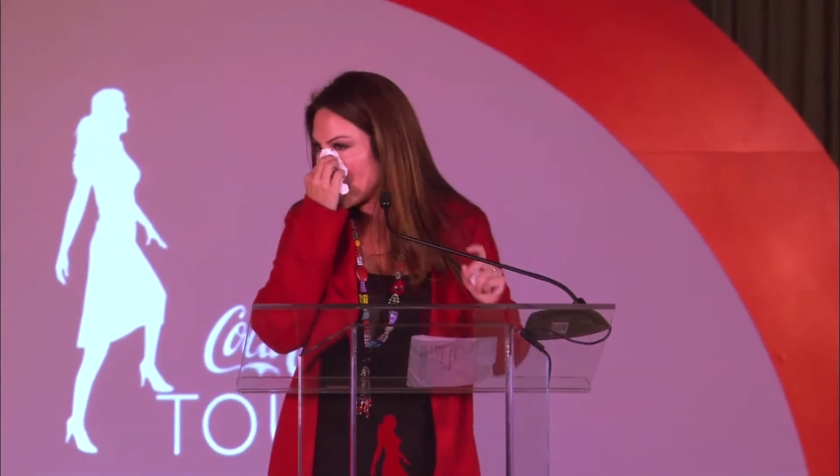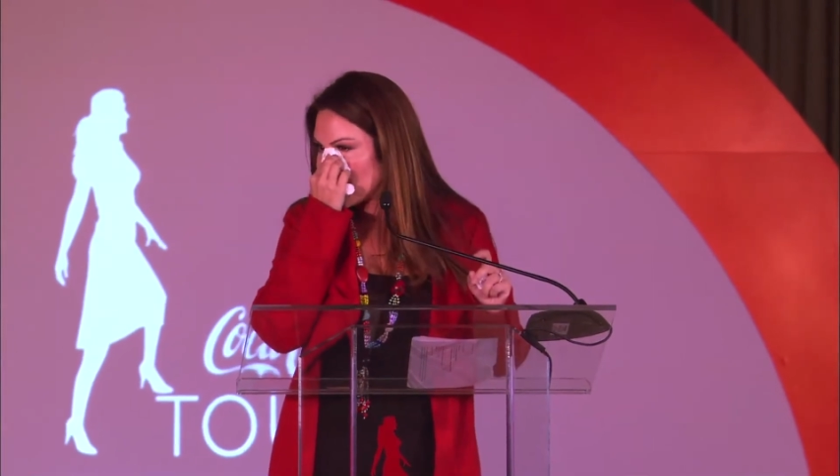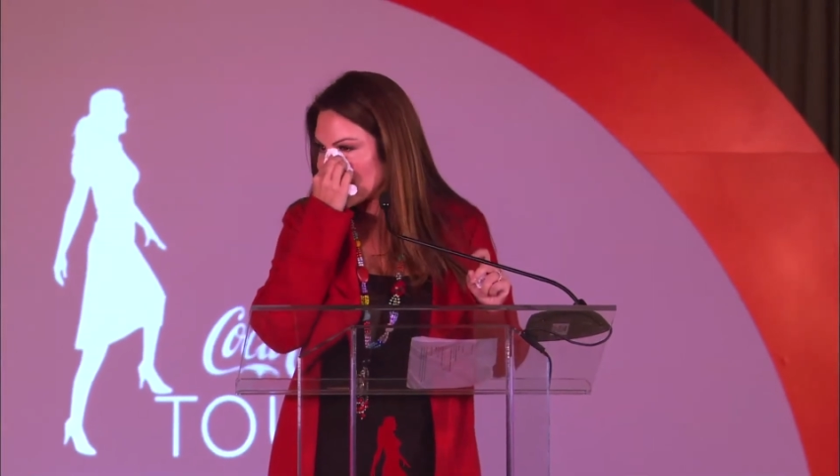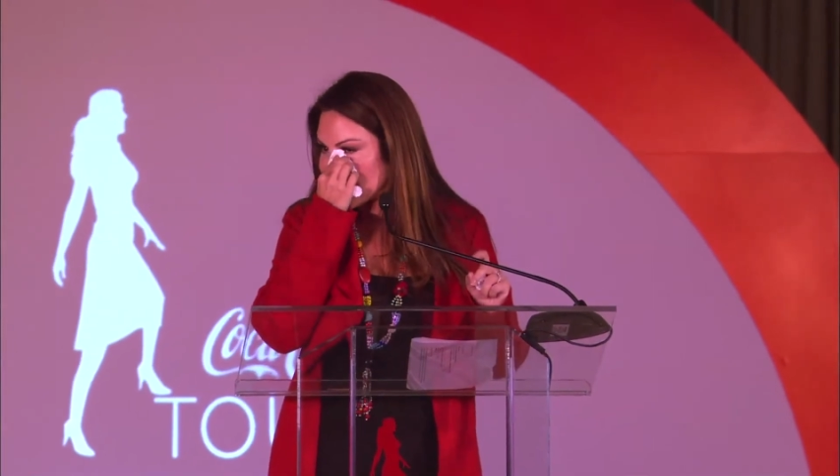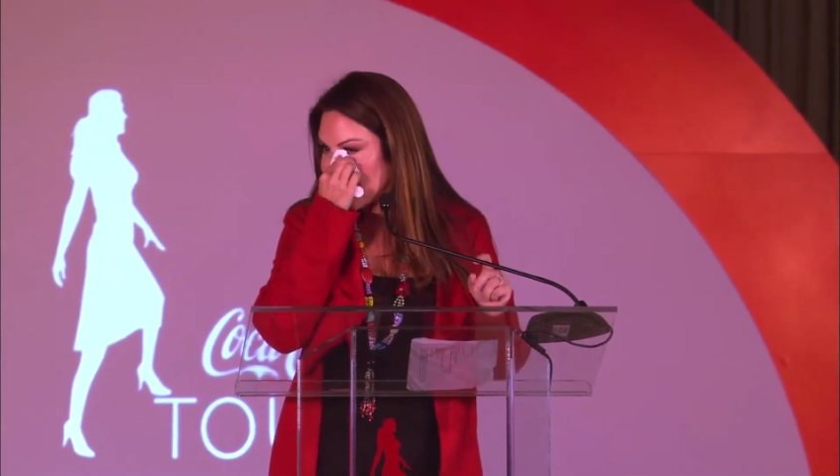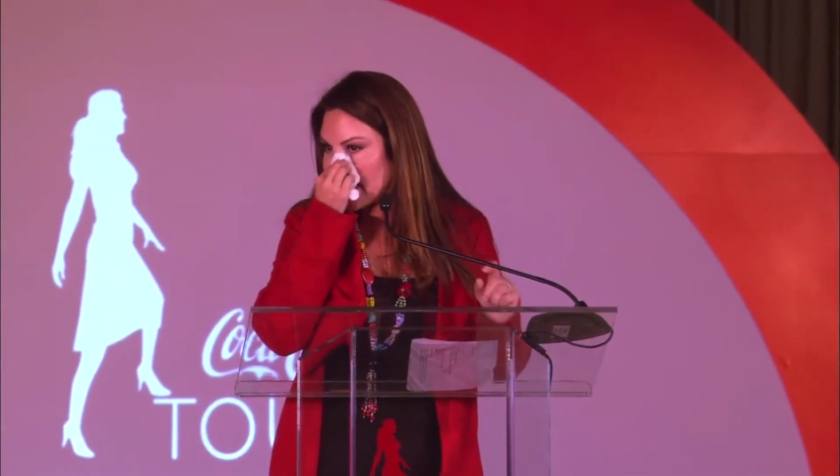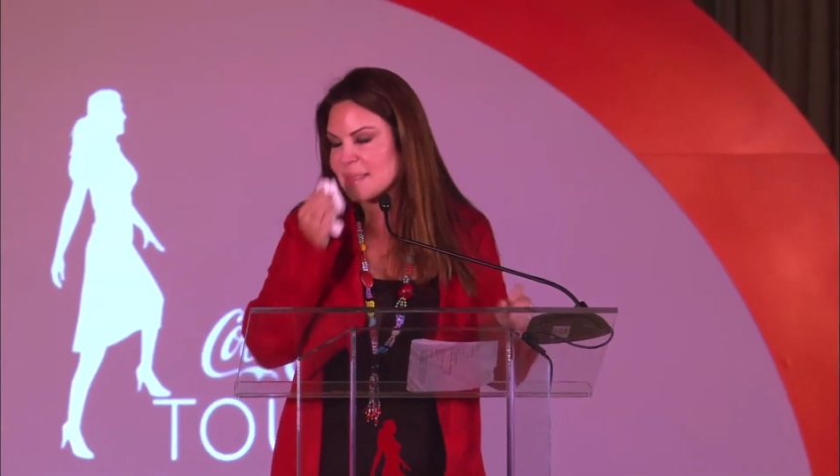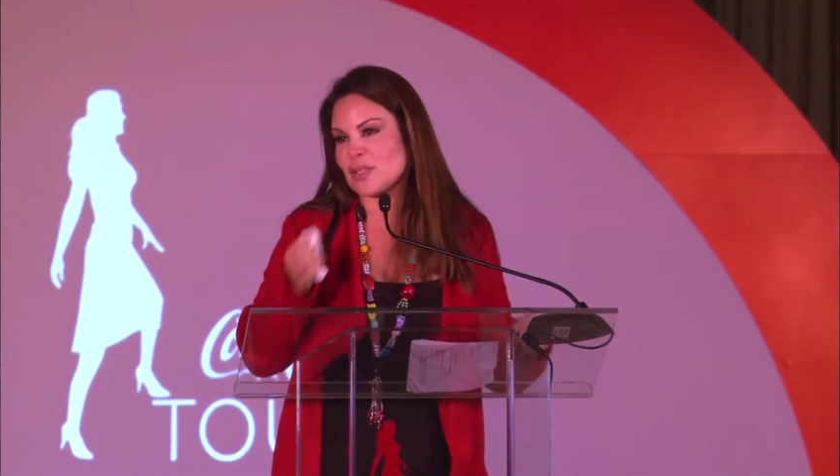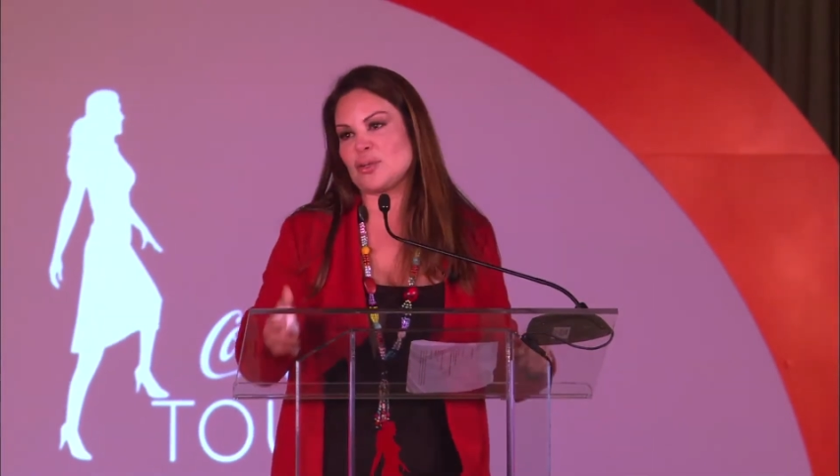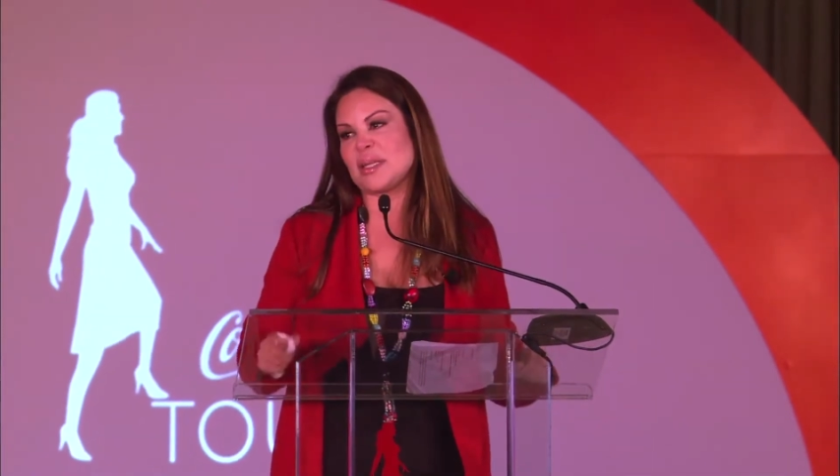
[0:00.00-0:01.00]
all these
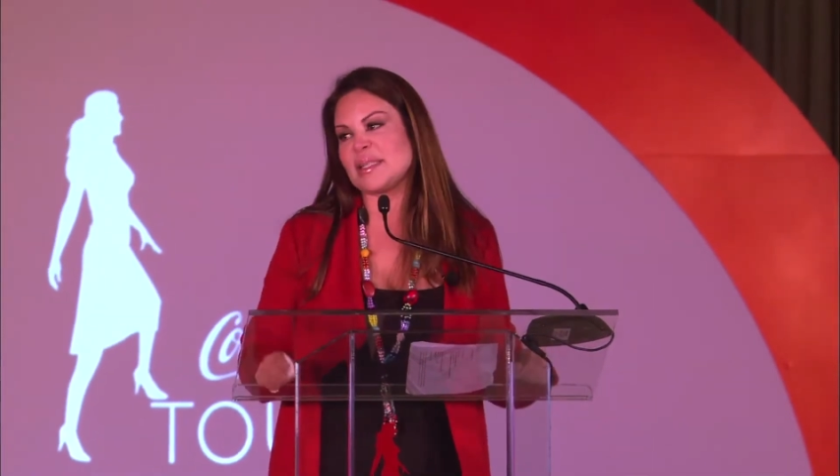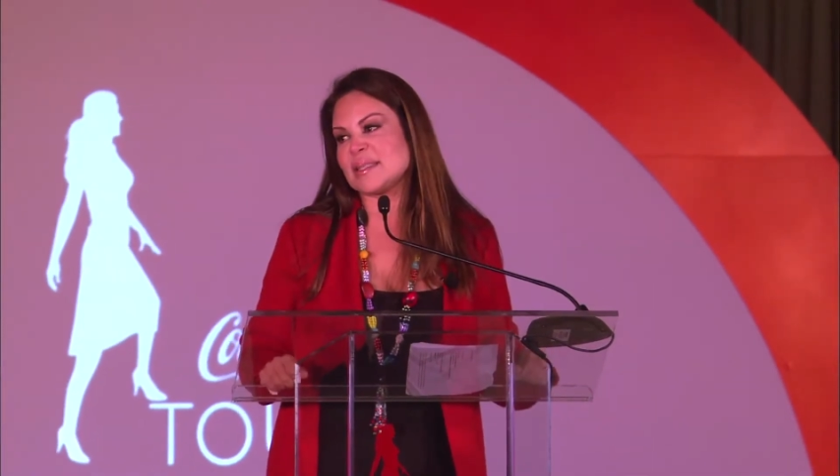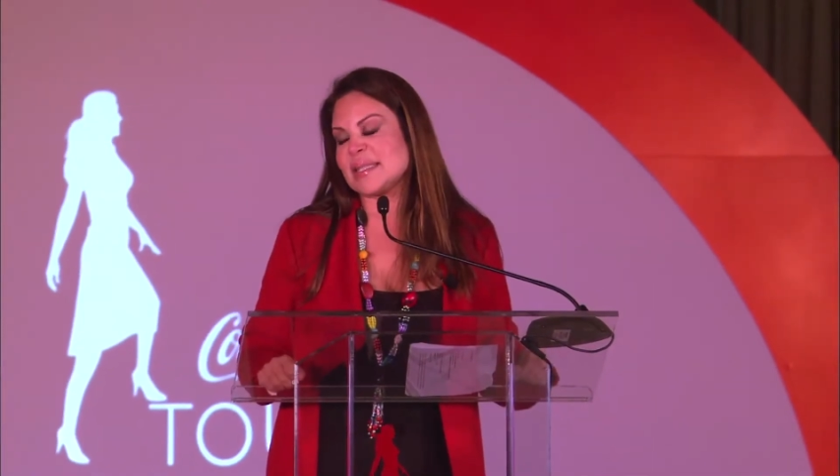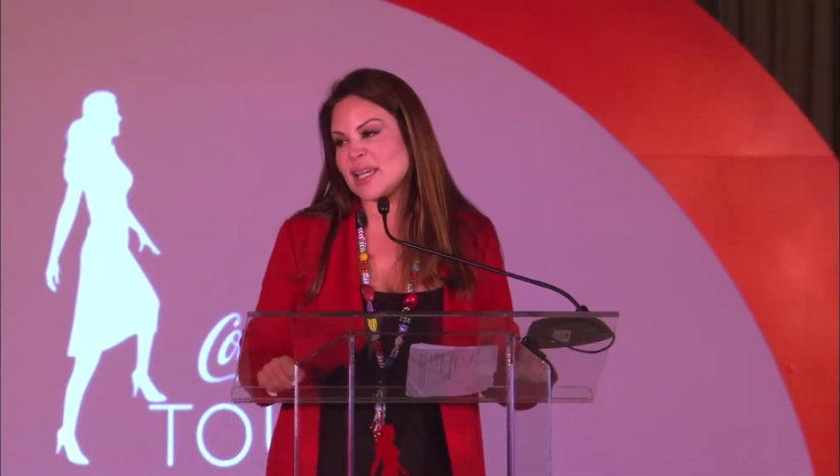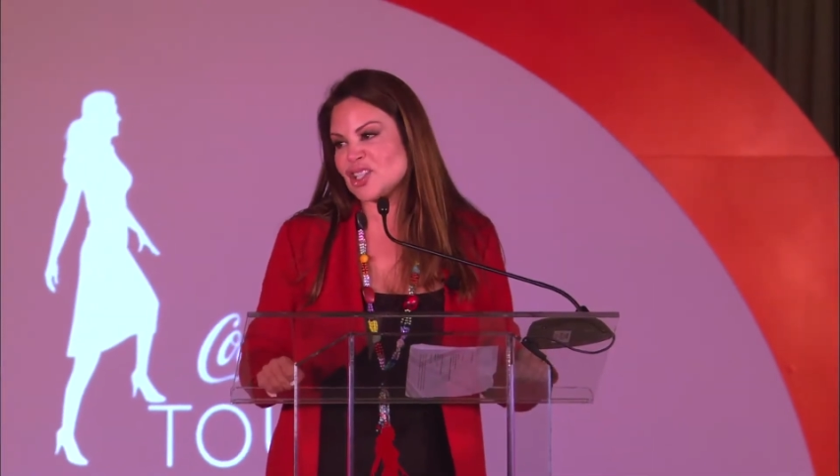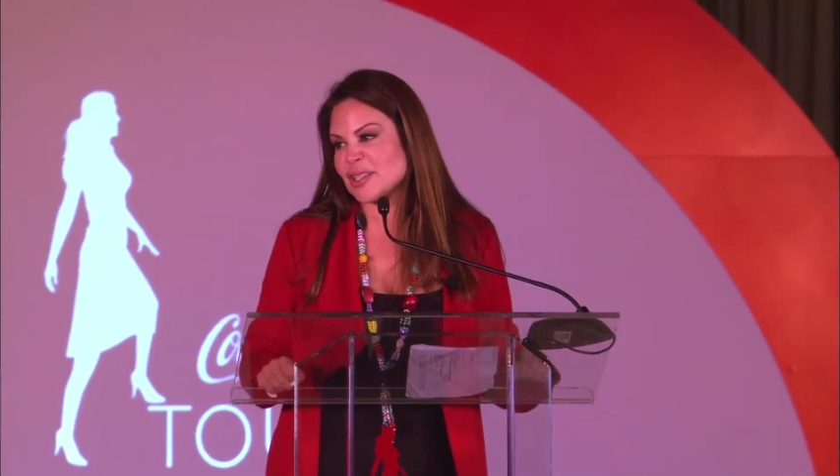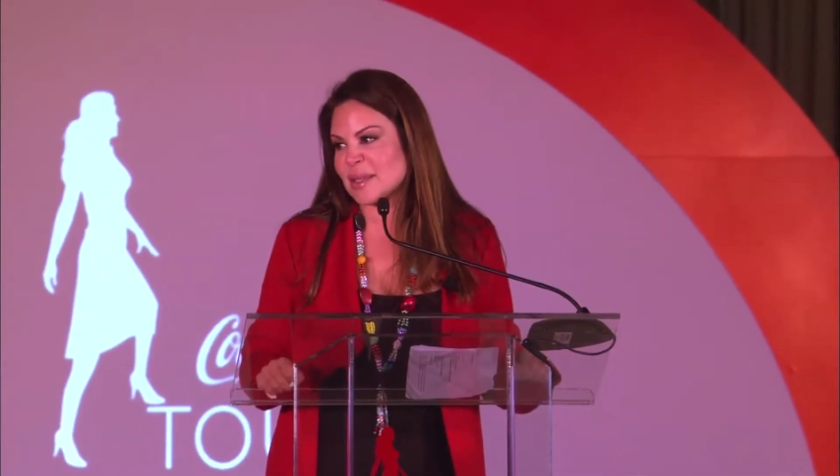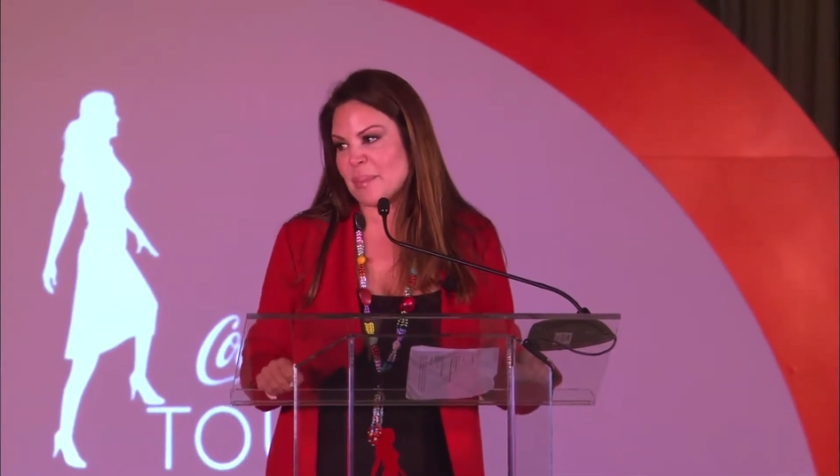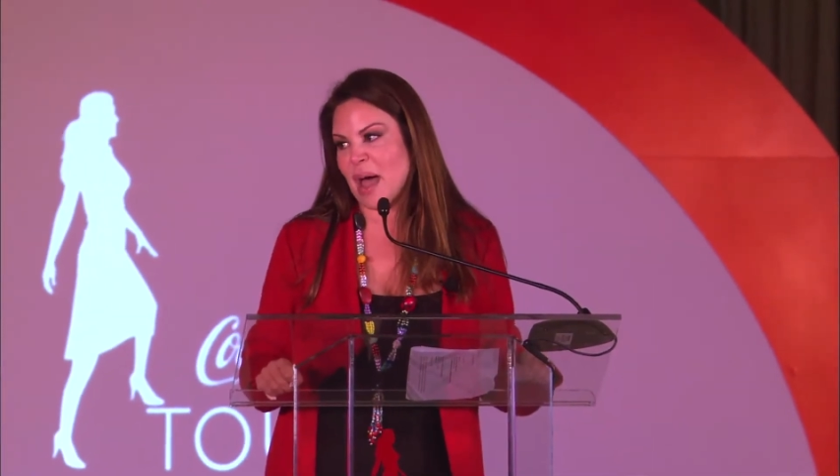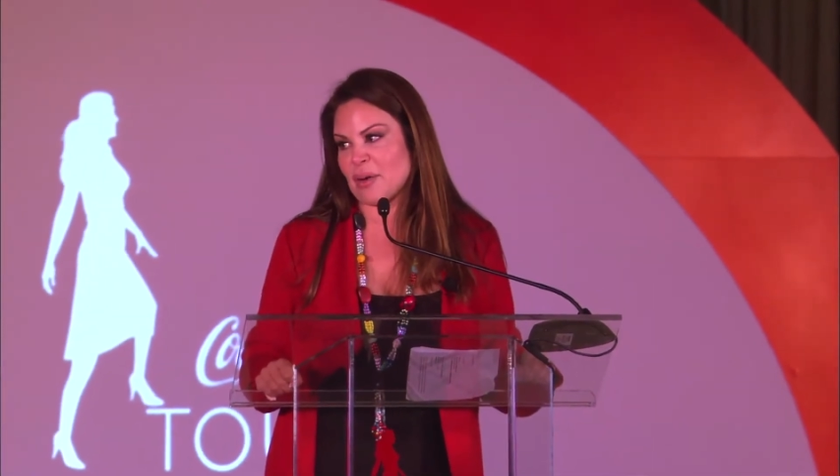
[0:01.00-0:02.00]
things and you need to teach us
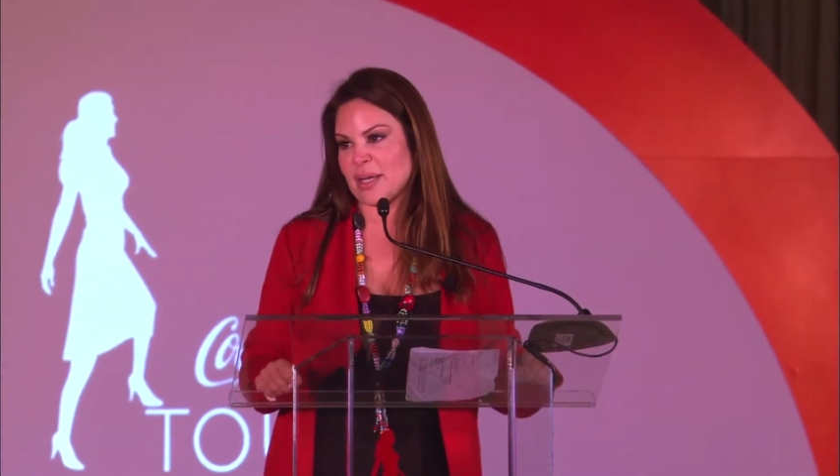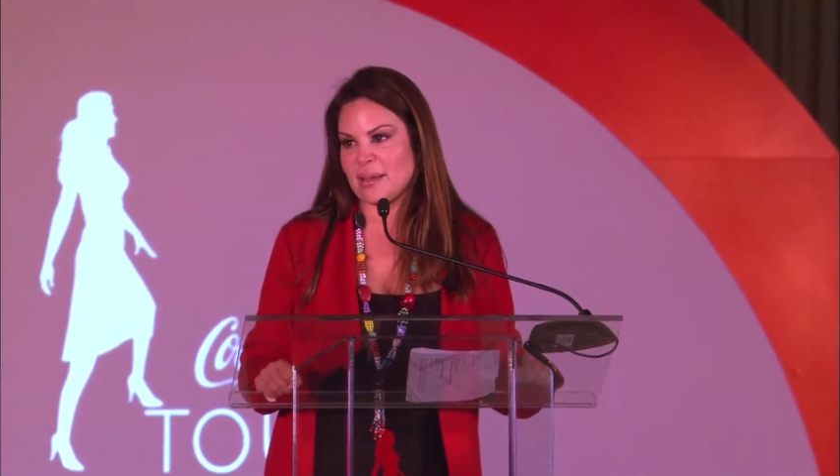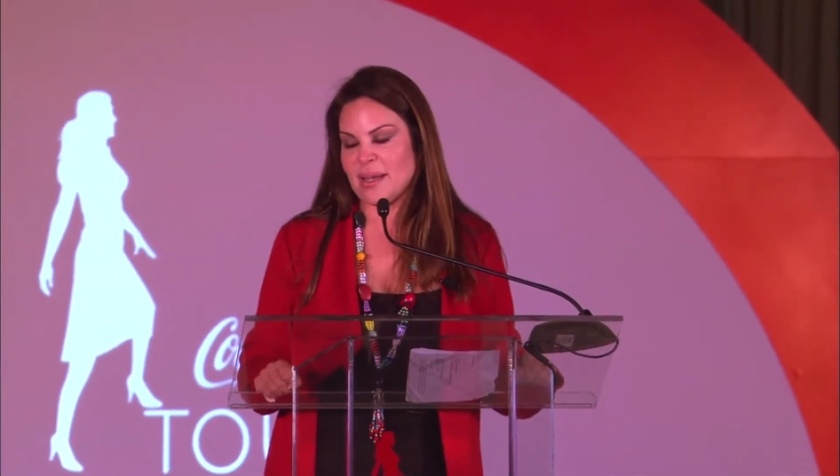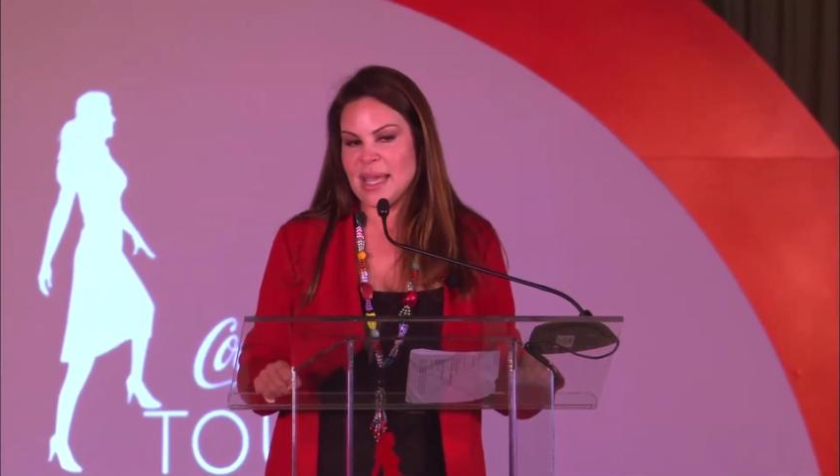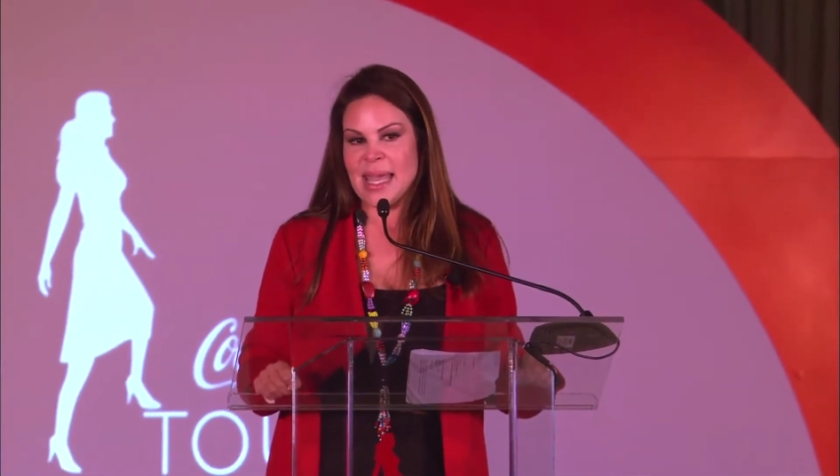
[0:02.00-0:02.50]
about it.